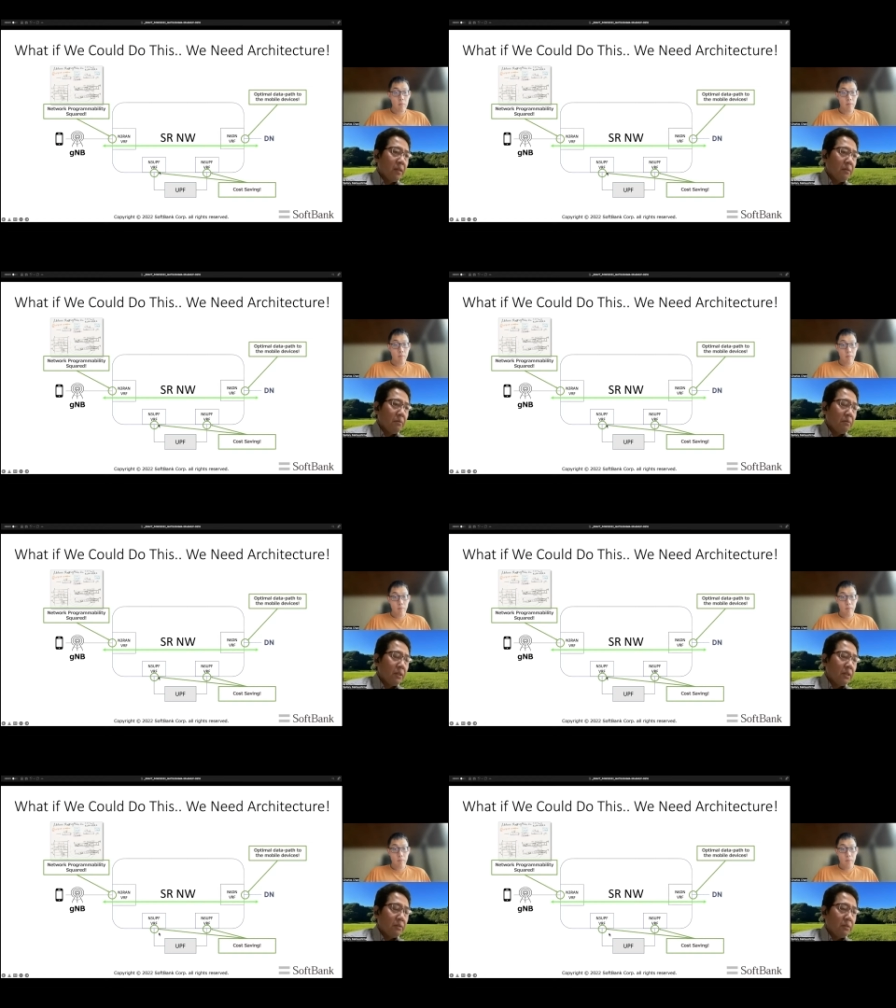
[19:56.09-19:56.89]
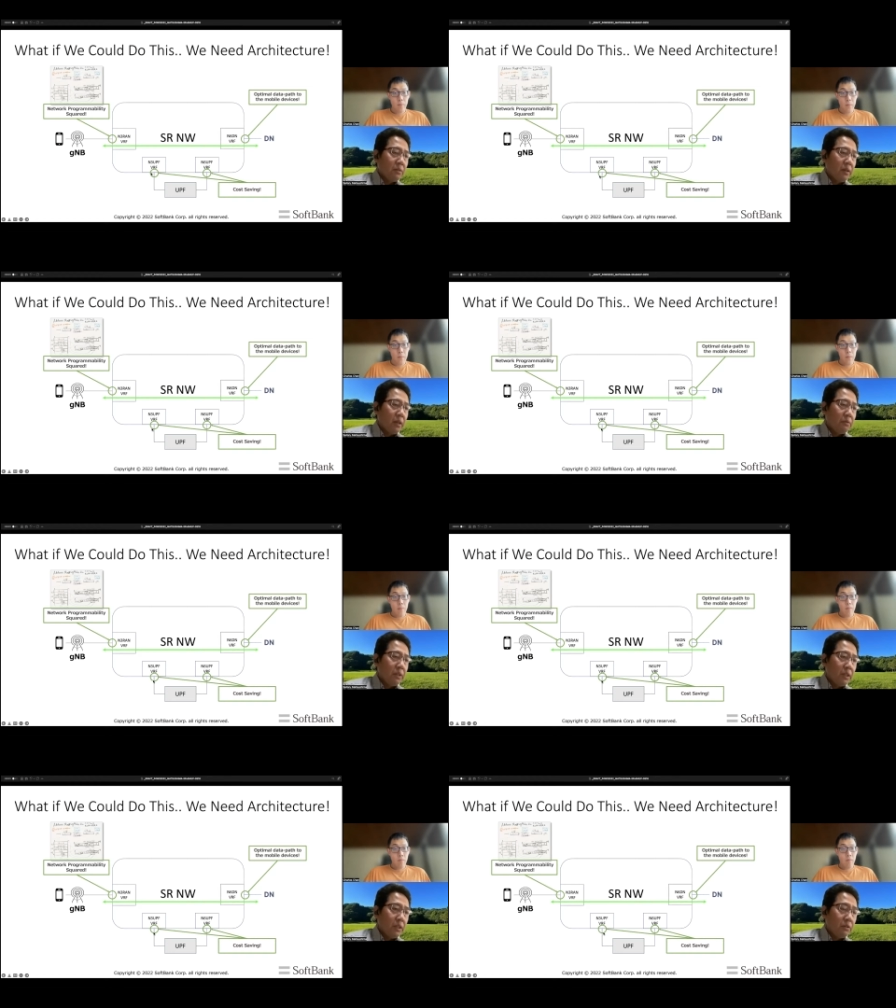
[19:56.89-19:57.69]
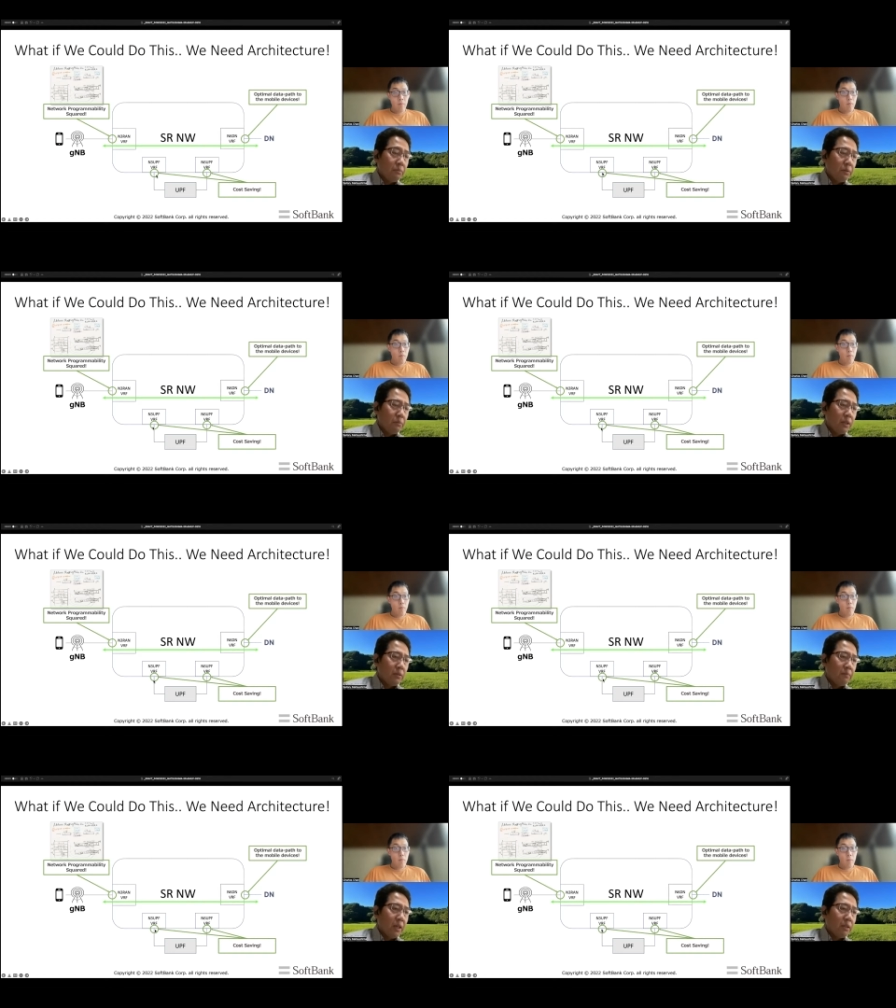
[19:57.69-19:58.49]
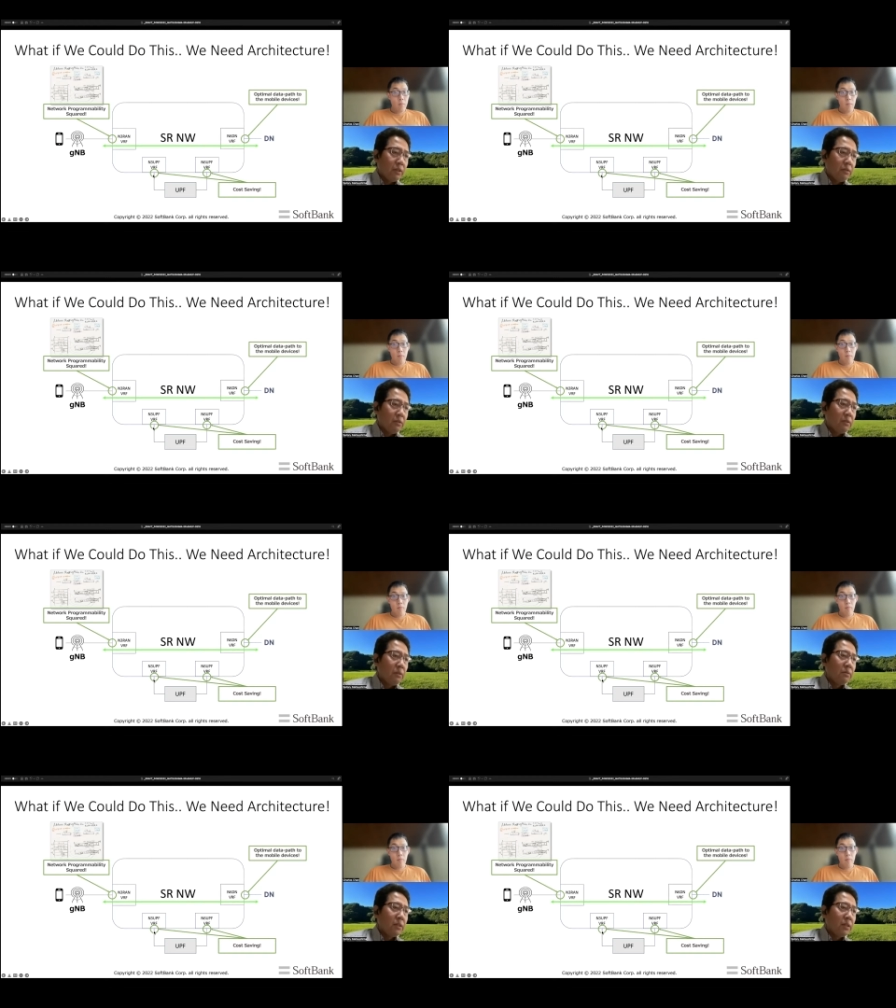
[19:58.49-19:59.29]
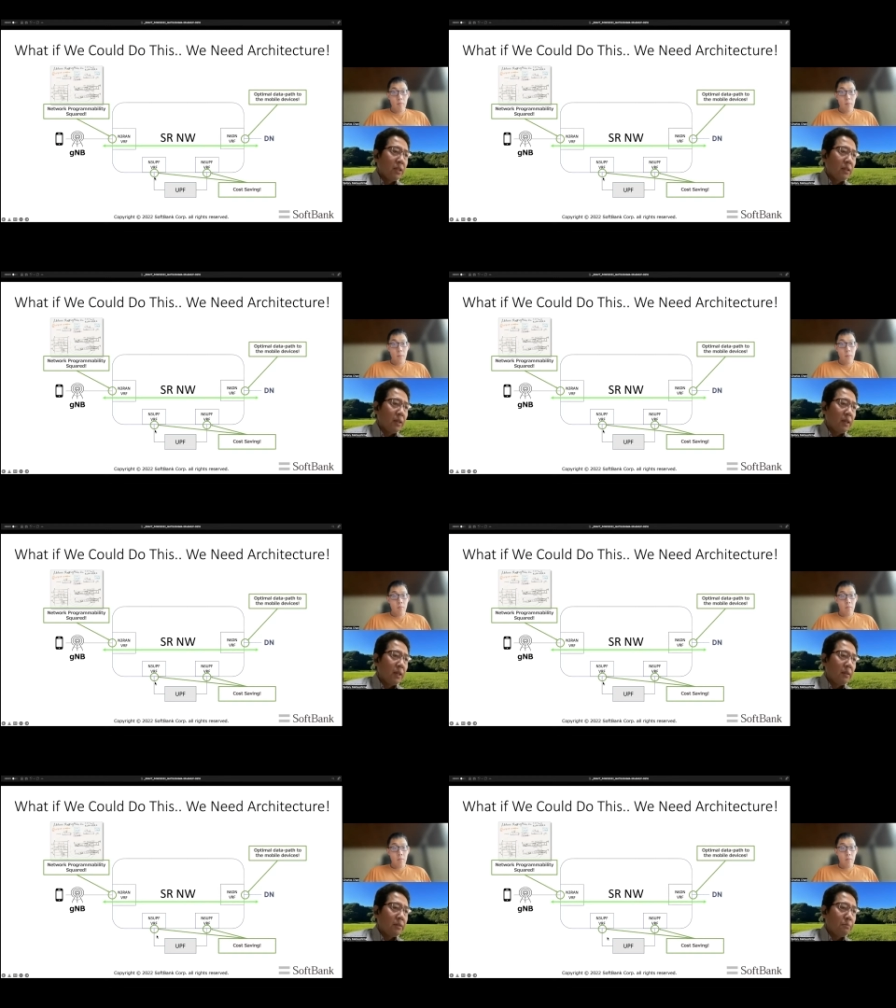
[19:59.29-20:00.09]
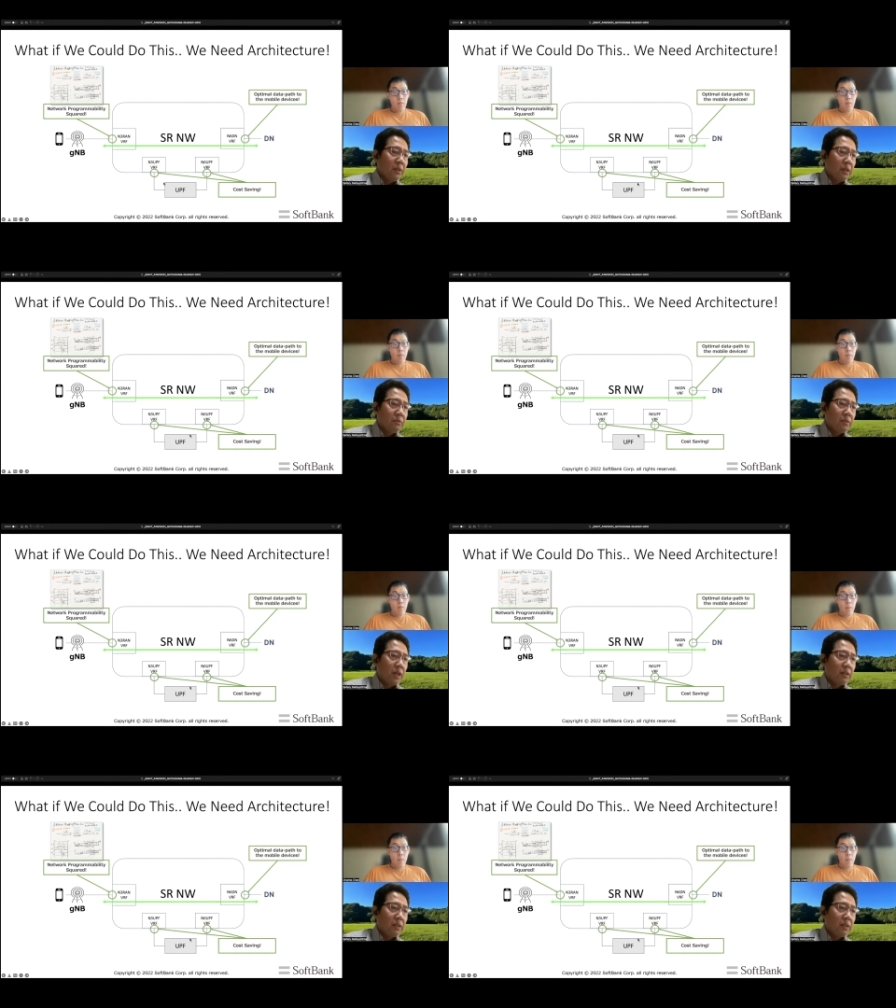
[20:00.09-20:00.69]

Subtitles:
We need to prepare the bandwidth on the UPF side